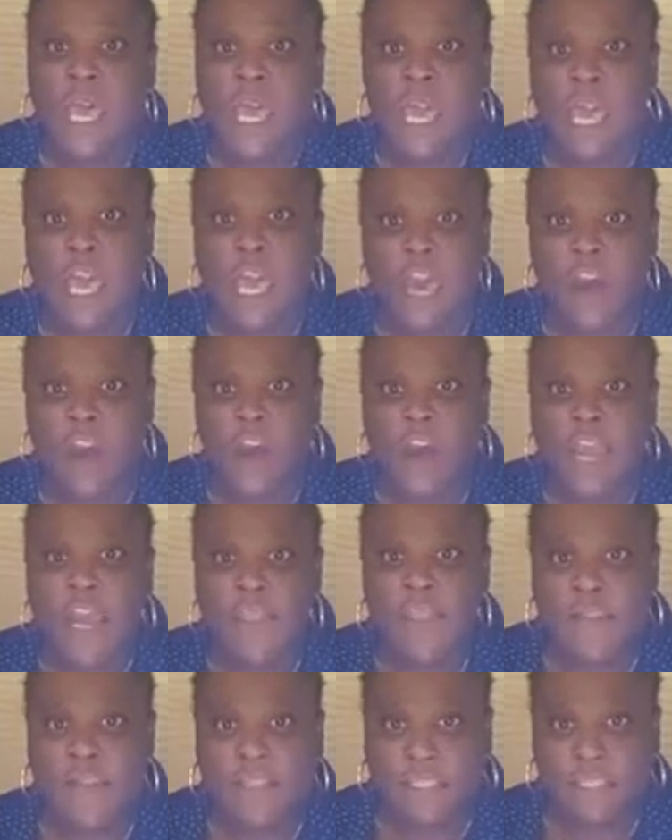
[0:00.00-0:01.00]
Here
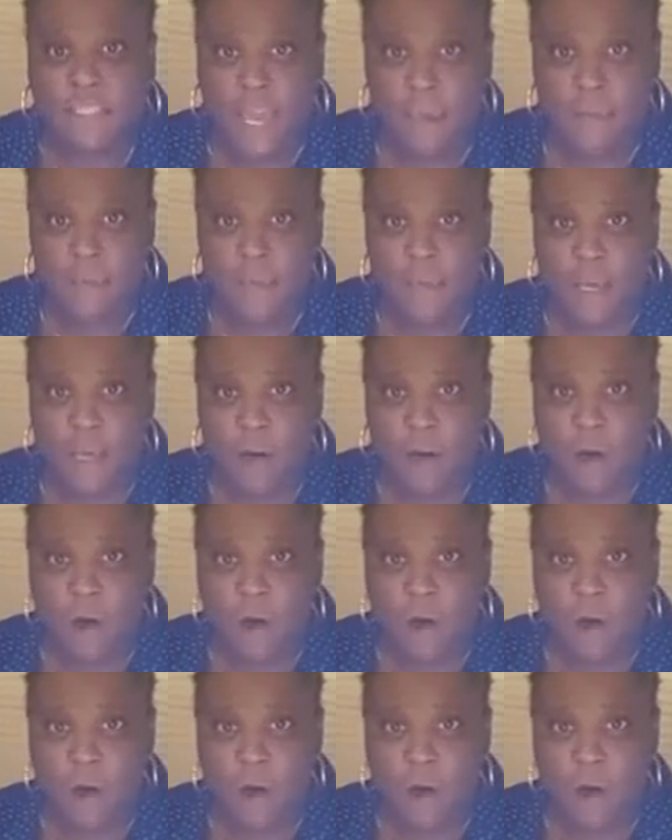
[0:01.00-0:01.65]
in the Sebi-an